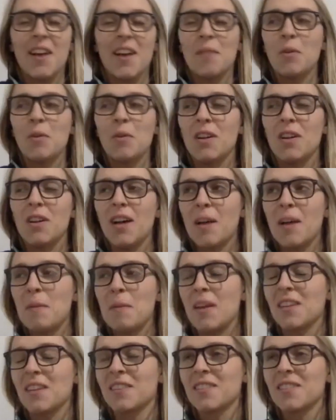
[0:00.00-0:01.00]
well, I
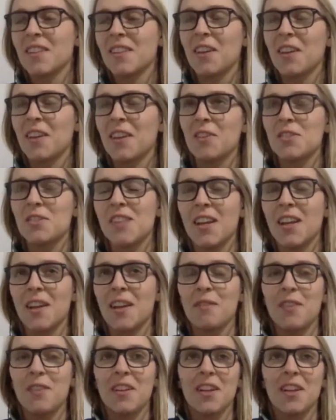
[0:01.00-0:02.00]
mean, like you said, I
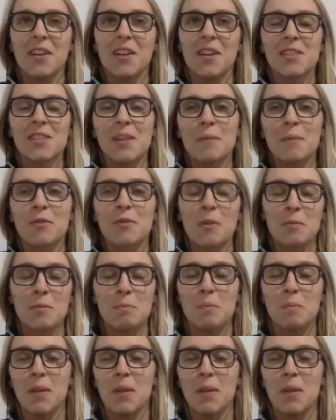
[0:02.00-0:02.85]
feel like it all stemmed from